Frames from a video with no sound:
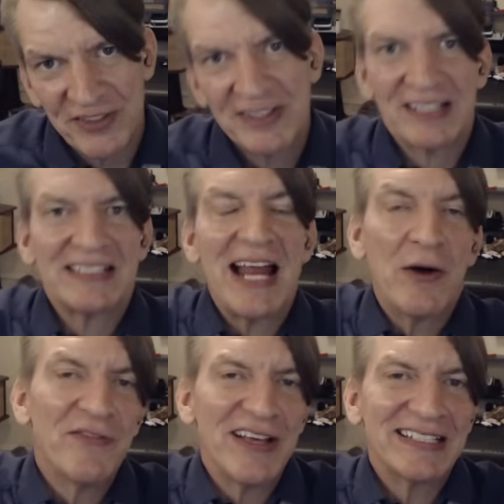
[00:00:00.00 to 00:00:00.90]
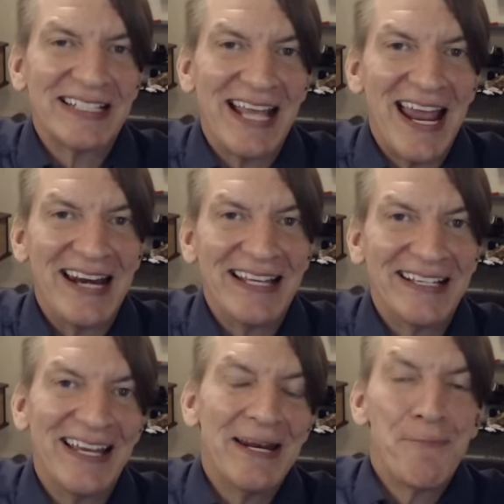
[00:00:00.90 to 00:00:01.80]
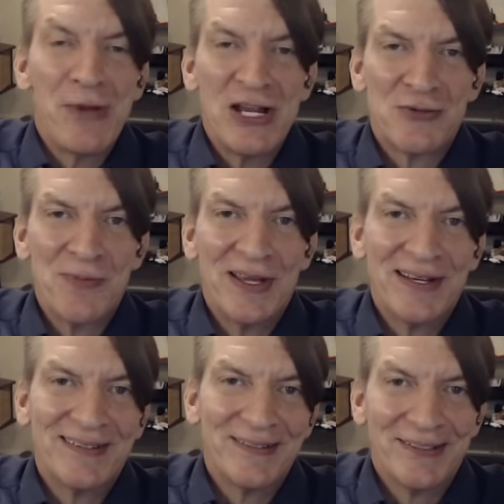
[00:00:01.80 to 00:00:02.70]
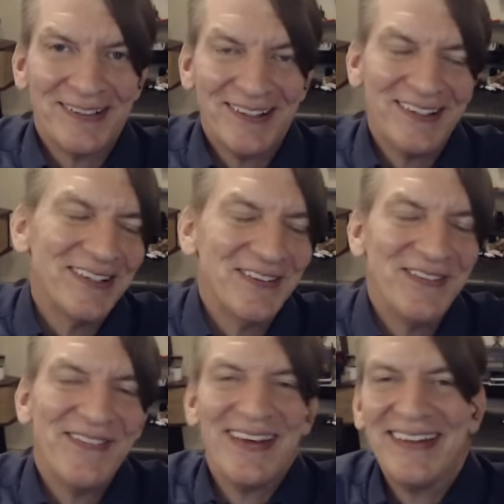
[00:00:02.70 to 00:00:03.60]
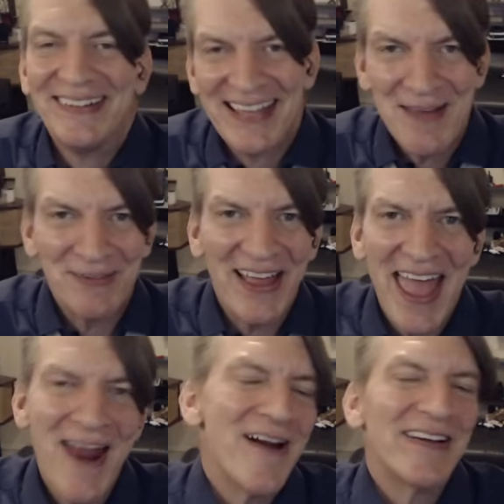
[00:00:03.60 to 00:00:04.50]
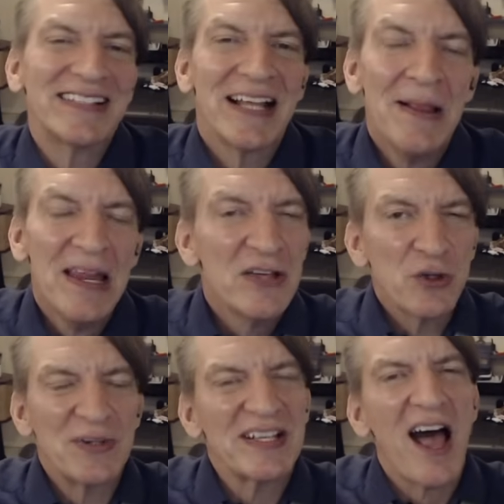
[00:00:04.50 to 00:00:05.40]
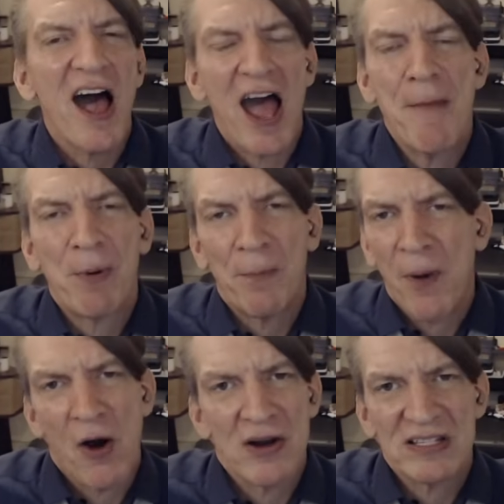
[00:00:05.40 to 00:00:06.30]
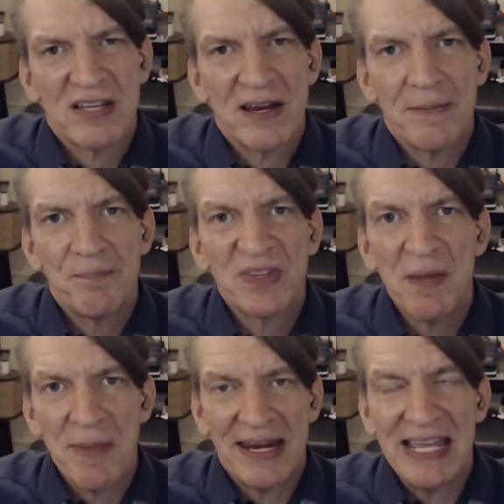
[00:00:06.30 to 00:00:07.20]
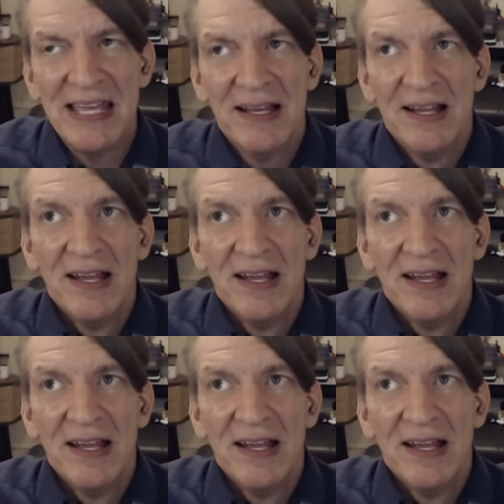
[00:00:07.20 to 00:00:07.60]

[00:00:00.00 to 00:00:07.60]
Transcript: Right. That's now investigating an impeachment of Kamala Harris. So it's a hyper partisan committee.